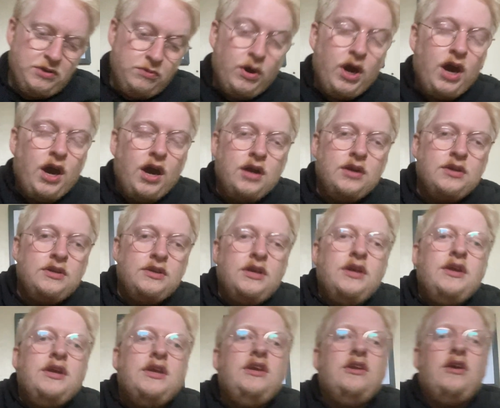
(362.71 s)
who are,
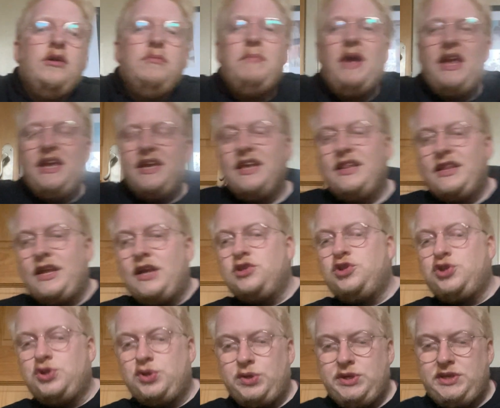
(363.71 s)
you know, making that
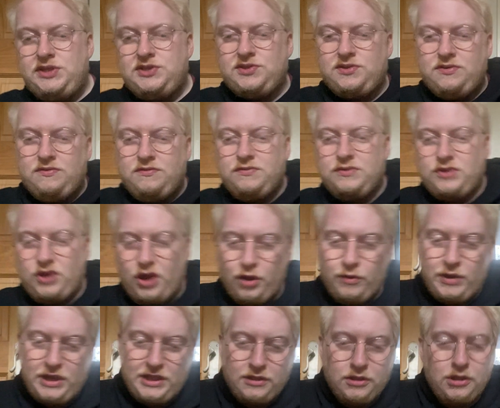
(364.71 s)
choice of
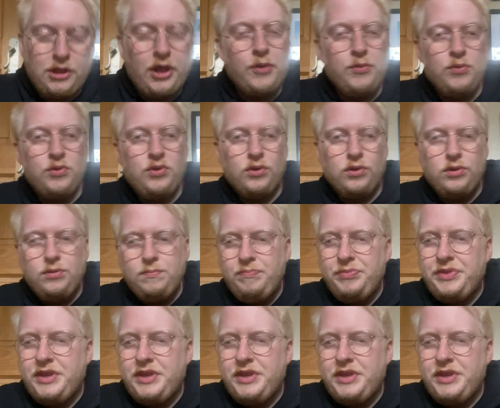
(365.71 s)
going local,